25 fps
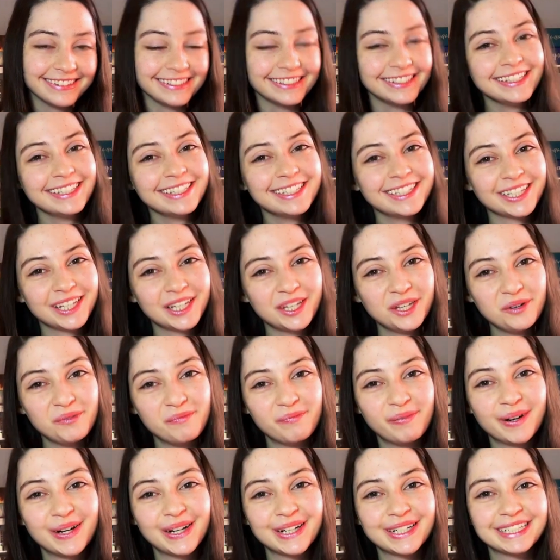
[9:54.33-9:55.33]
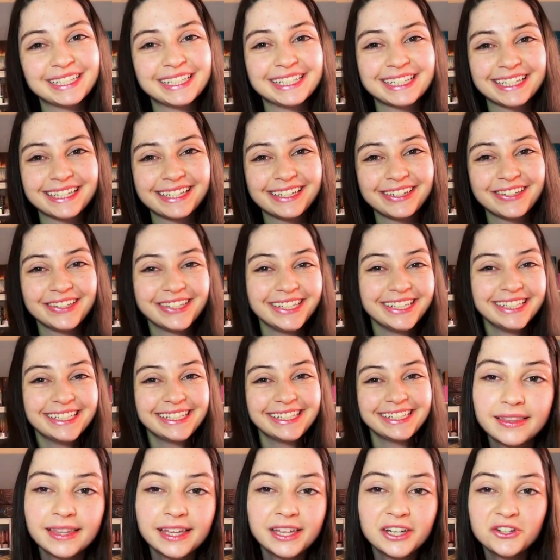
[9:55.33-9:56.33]
She has a cute bark, doesn't she?
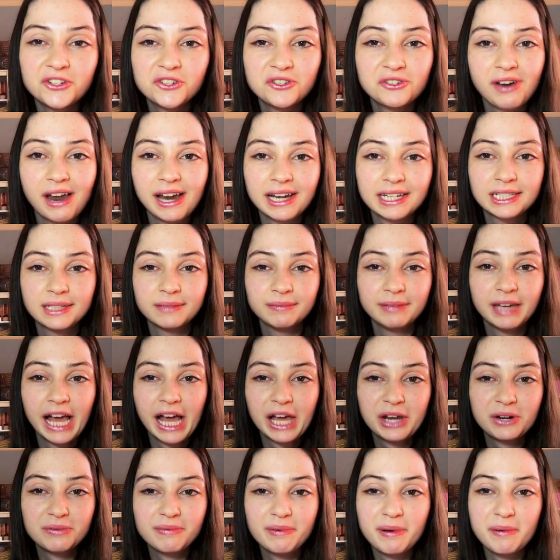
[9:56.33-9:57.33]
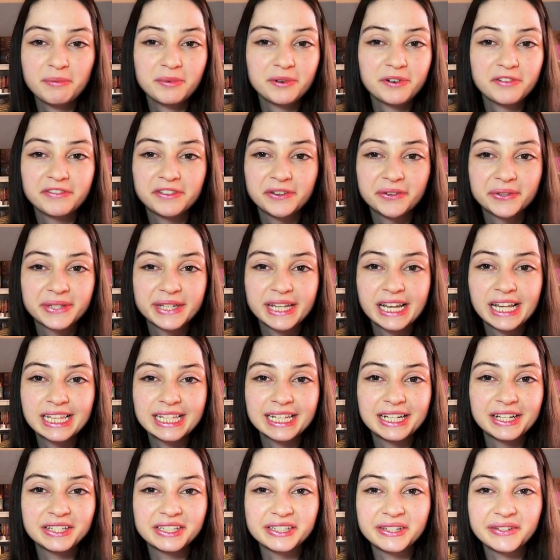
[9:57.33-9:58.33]
They distracted me. I don't remember if there was
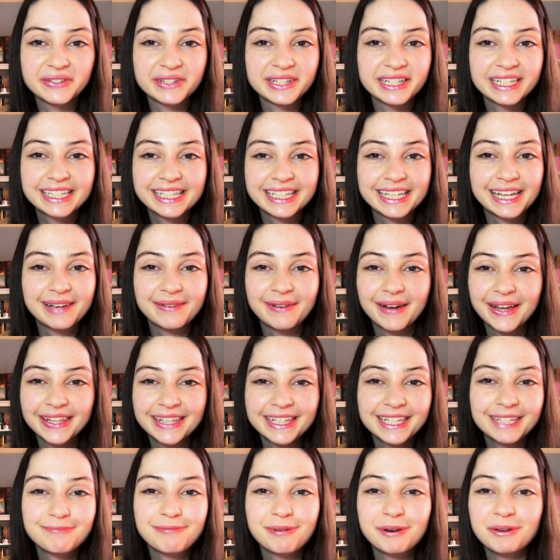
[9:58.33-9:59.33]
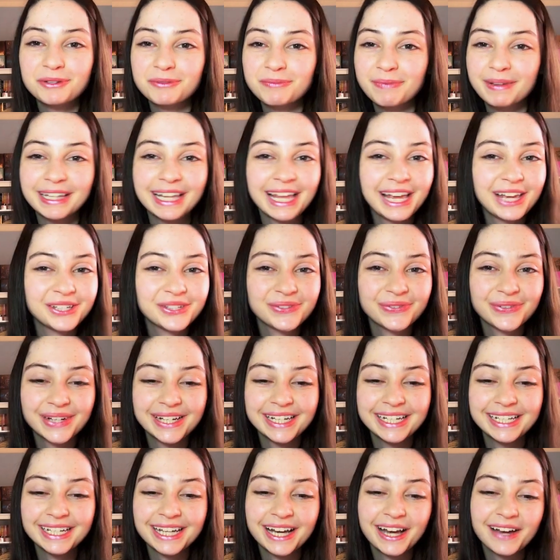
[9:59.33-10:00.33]
anything else I was going to say about this, but it was my last
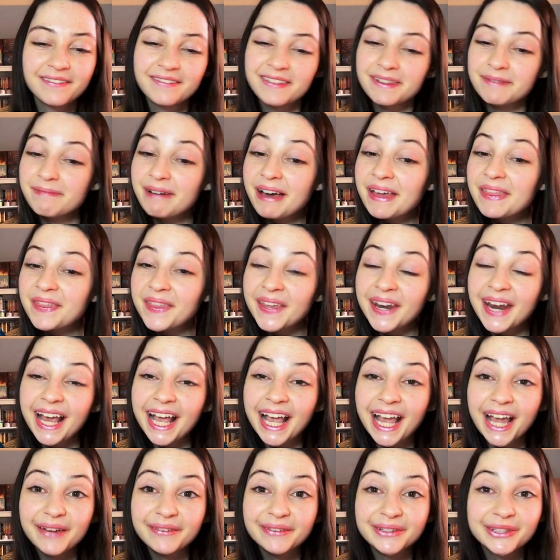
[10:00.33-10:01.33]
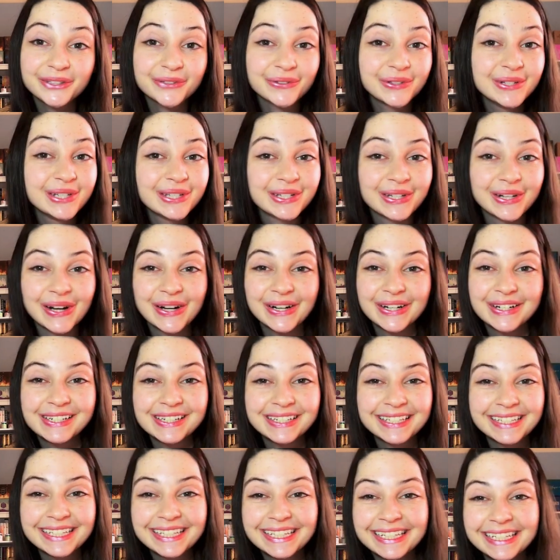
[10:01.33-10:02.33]
read of the month, and I gave it 3
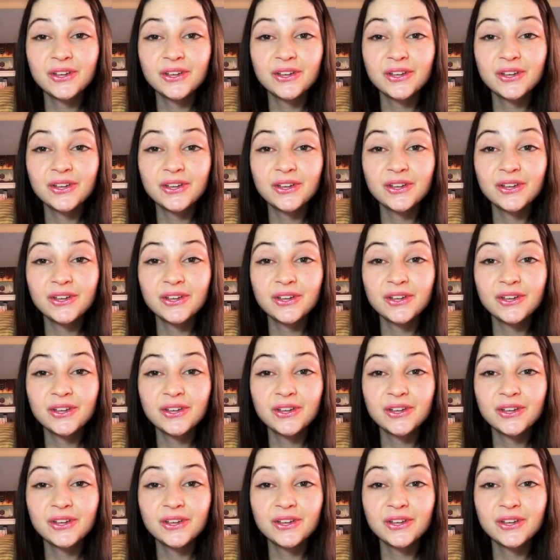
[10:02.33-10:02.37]
stars.